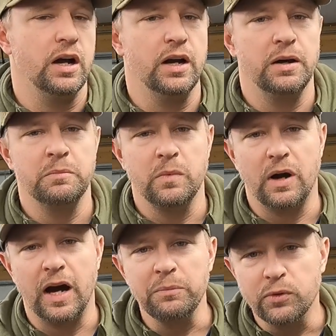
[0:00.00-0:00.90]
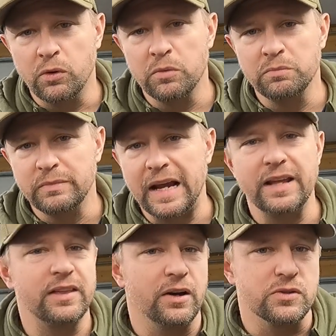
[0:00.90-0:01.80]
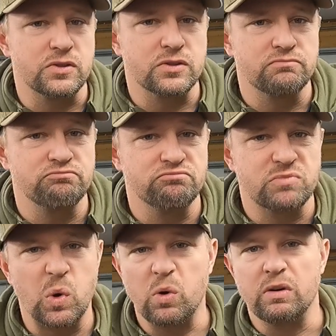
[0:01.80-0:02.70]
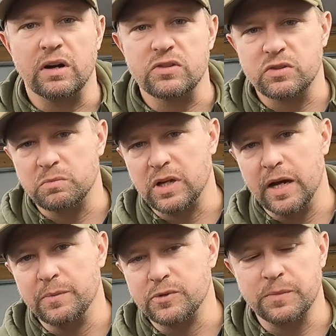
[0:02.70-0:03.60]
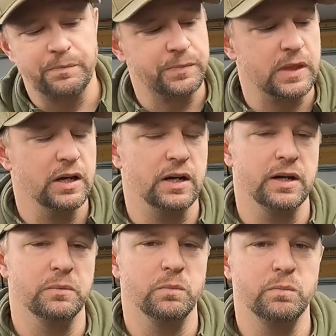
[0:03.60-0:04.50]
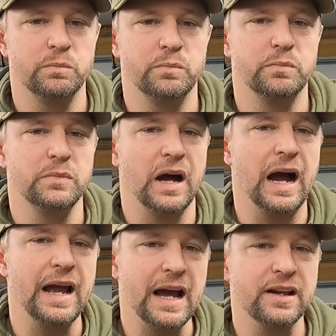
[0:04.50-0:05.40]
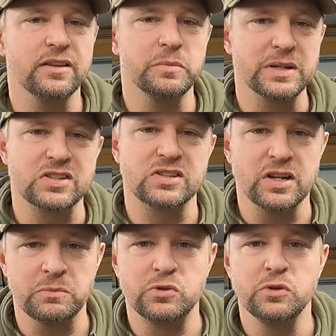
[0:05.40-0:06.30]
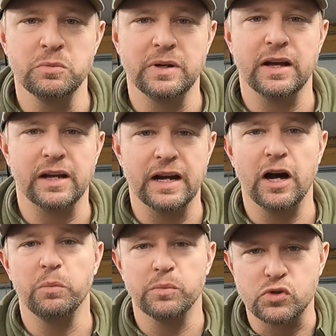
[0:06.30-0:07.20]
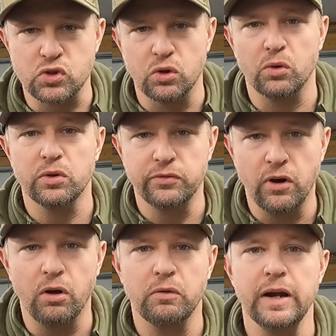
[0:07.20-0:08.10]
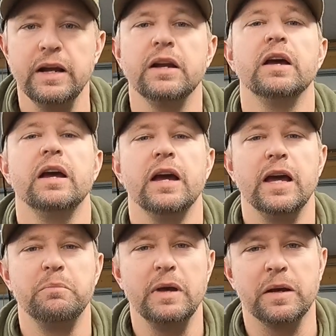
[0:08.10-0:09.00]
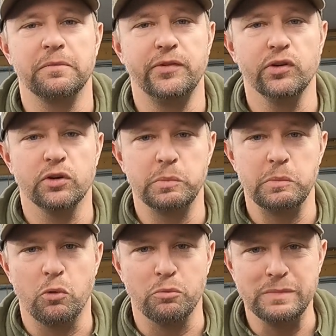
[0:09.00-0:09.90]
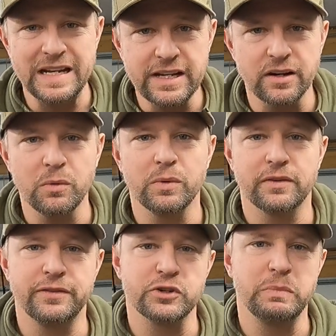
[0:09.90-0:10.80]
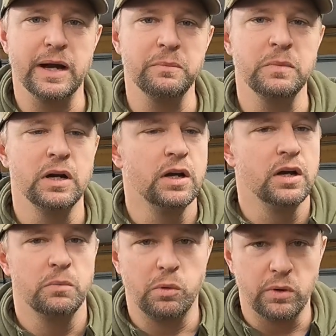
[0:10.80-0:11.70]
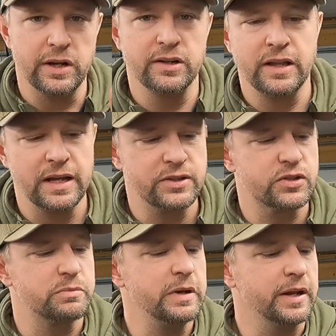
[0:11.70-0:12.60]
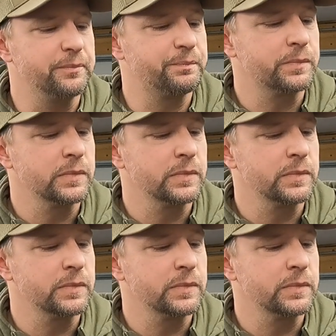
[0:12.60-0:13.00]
I'm throwing 1/8 ounce, 1/4 ounce sometimes. I add a little bit of something to them to kind of help them slow the fall rate and make them feel a little bit more meatier when the fish bite them. But we'll get into that in just a minute.